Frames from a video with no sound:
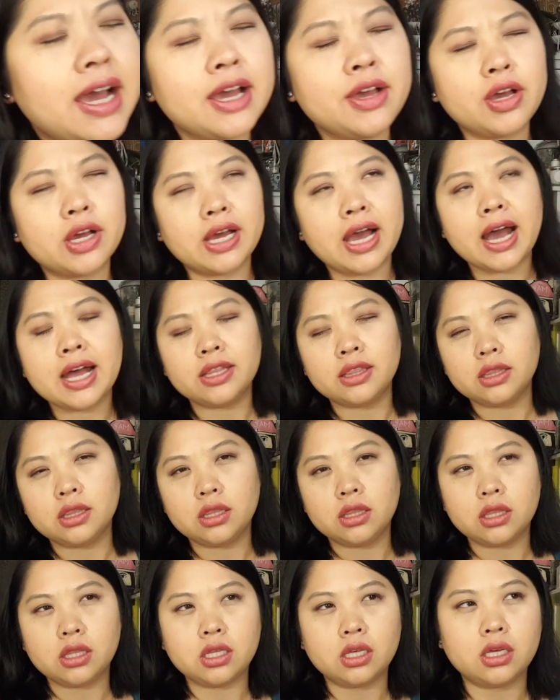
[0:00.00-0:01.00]
I got
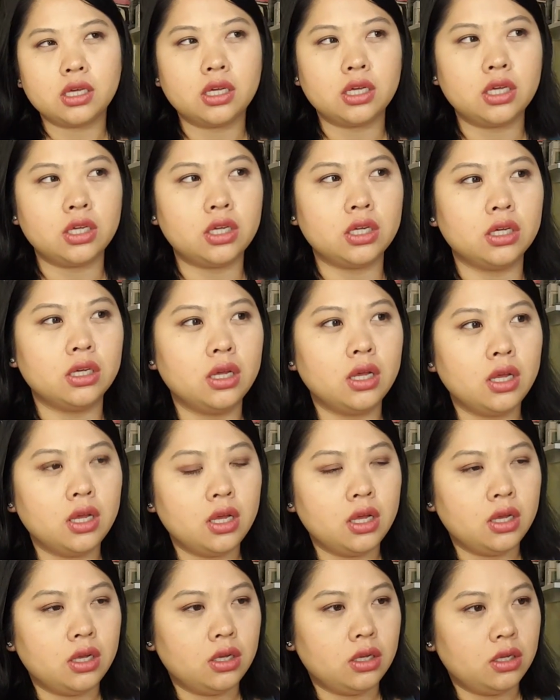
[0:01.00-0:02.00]
the
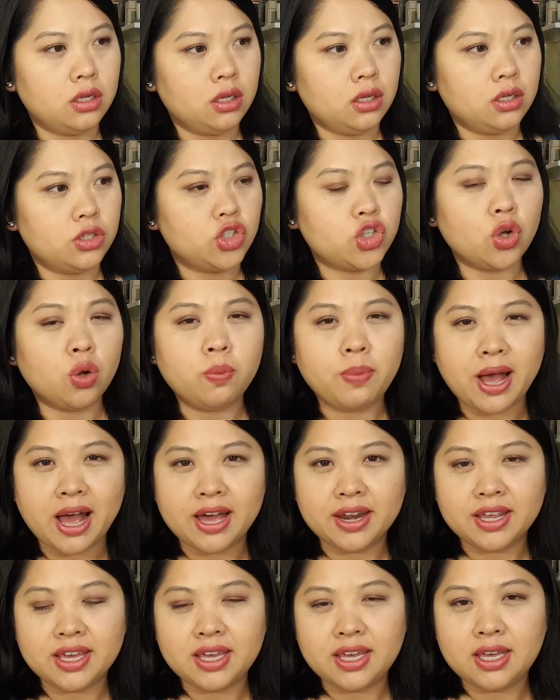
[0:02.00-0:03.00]

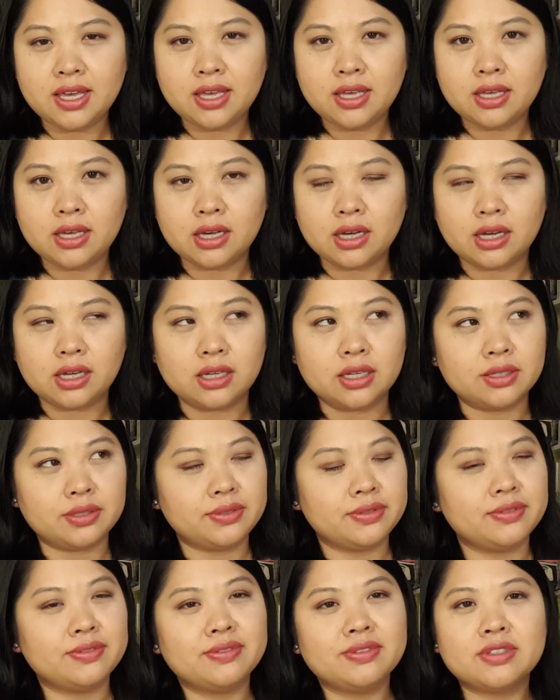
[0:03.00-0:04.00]
Chobani uh,
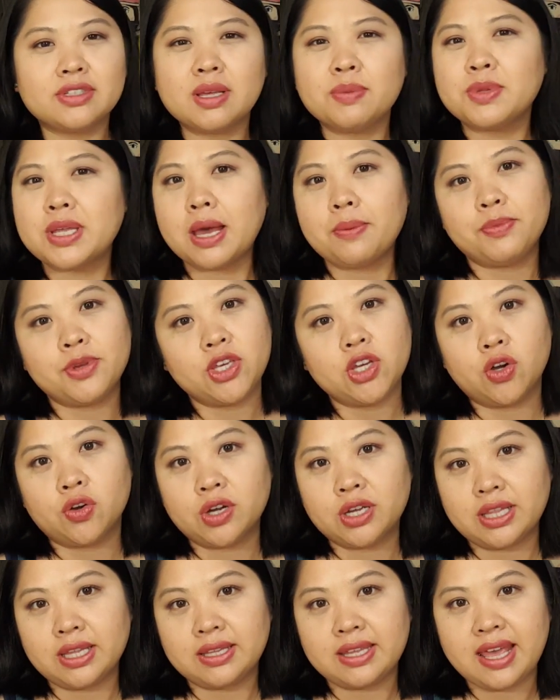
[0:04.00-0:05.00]
some type of
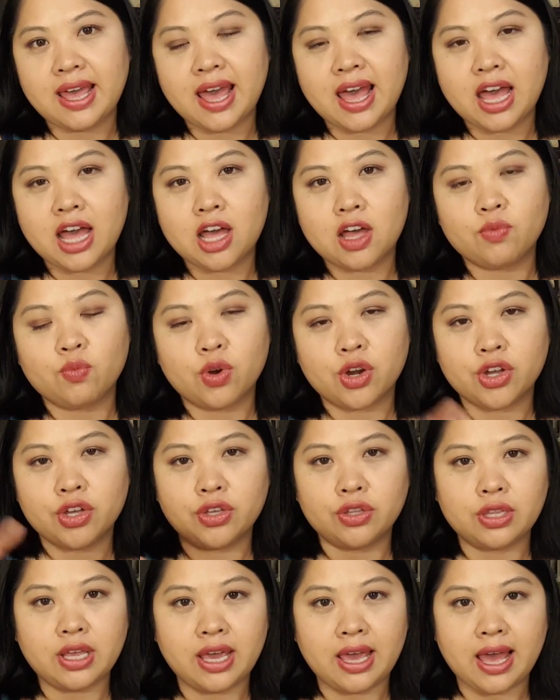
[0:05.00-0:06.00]
yogurt that they have where
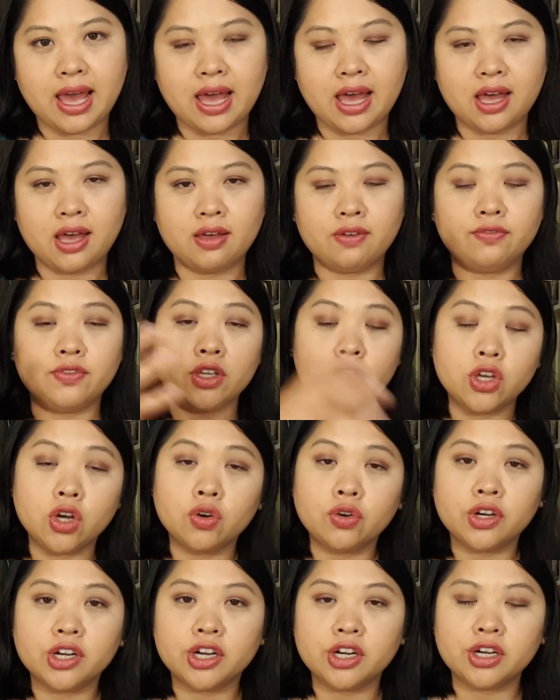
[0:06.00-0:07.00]
they have the
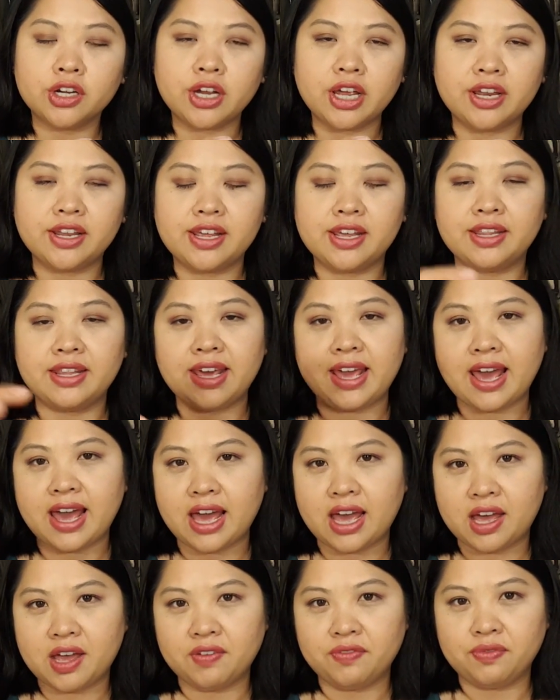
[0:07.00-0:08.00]
yogurt and then they
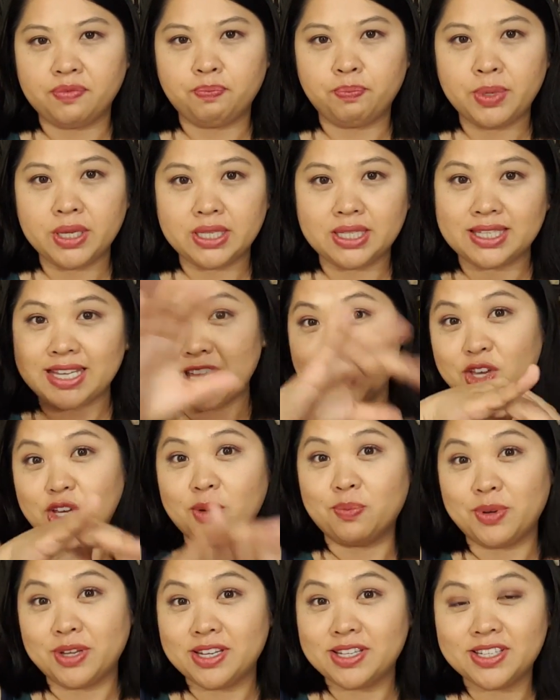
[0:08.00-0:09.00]
have bits that you
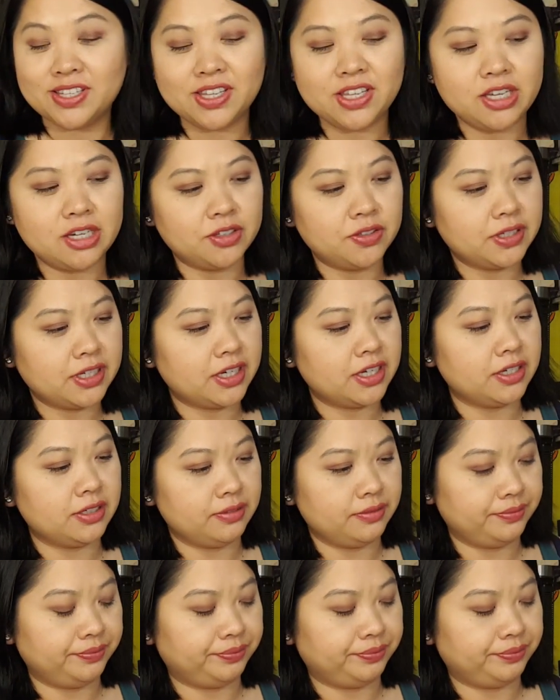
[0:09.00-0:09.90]
could put into the yogurt